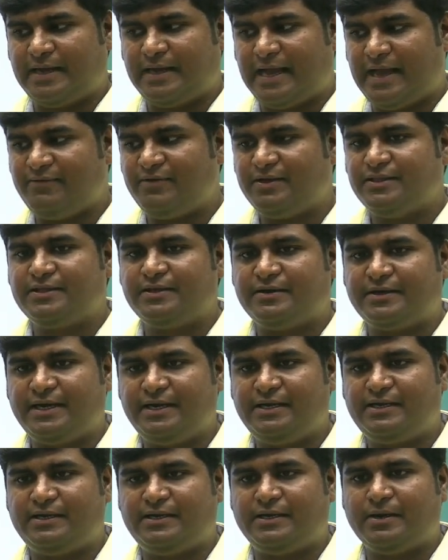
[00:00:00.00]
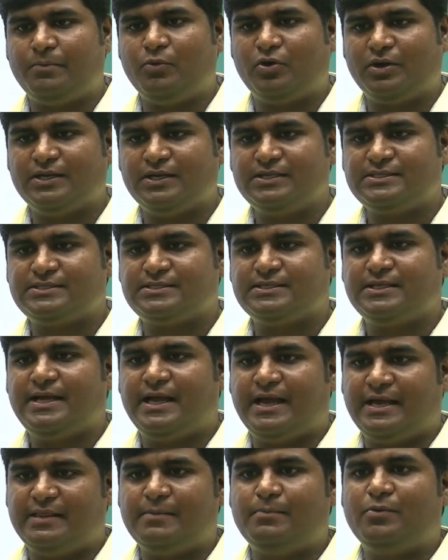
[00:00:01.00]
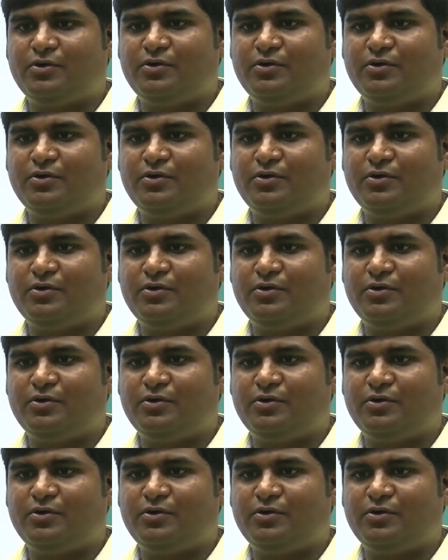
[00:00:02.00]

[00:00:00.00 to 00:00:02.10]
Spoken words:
having the right book list and the